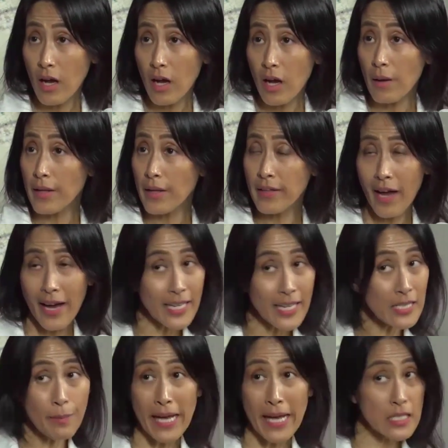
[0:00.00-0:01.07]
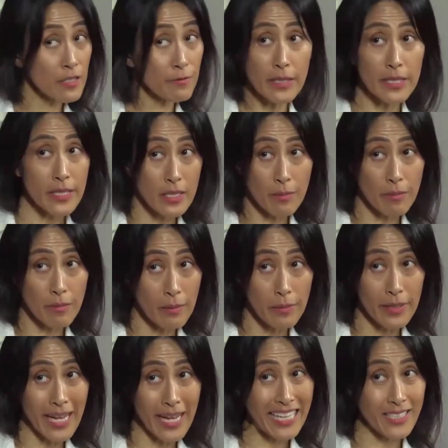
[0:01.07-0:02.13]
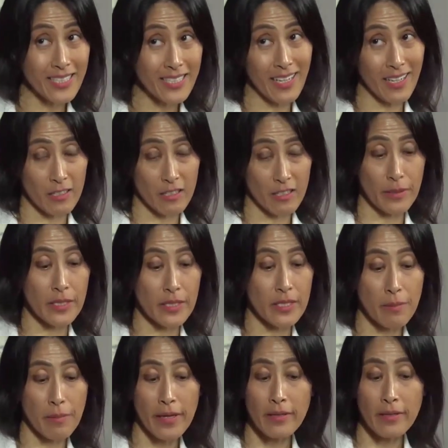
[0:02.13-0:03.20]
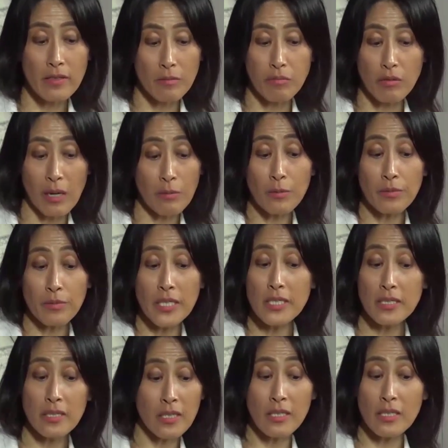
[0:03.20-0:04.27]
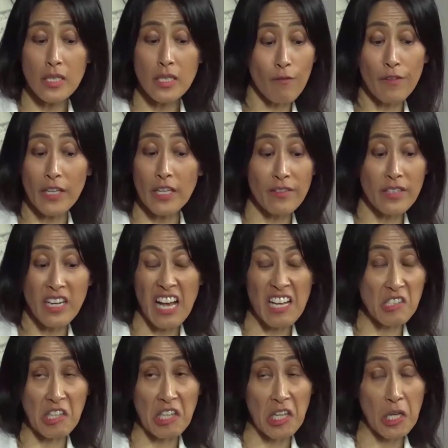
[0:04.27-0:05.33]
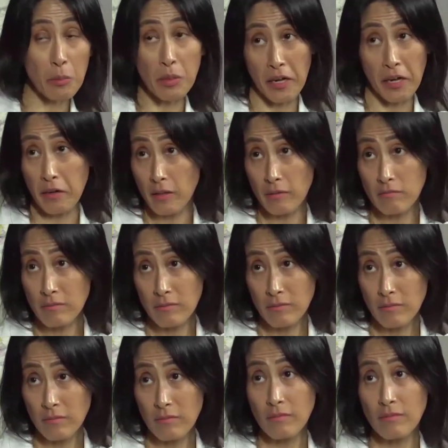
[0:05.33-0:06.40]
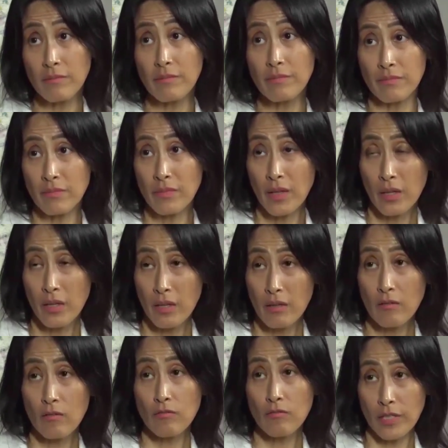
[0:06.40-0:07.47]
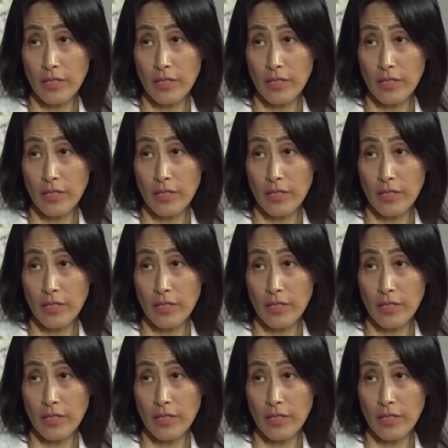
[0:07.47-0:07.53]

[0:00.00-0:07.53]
Uh, not as a passive participant, but as an active participant, probably seeing itself even as a key player. Mm. Interesting.